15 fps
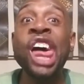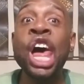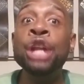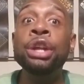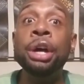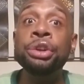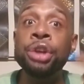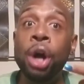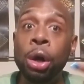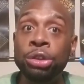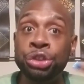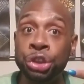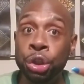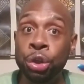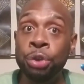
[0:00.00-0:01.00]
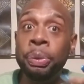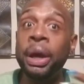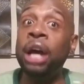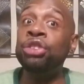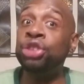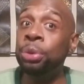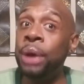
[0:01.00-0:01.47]
the new shoes,
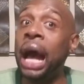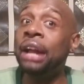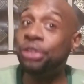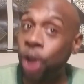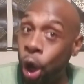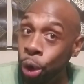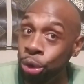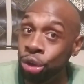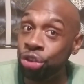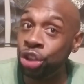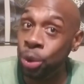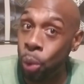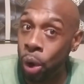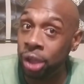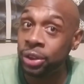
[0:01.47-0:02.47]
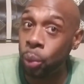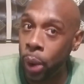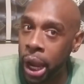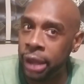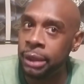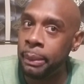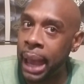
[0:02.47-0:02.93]
because she, I told you she wanted to
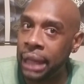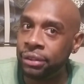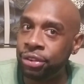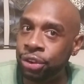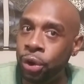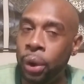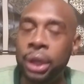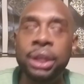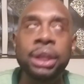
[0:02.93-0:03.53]
wear them out of the store.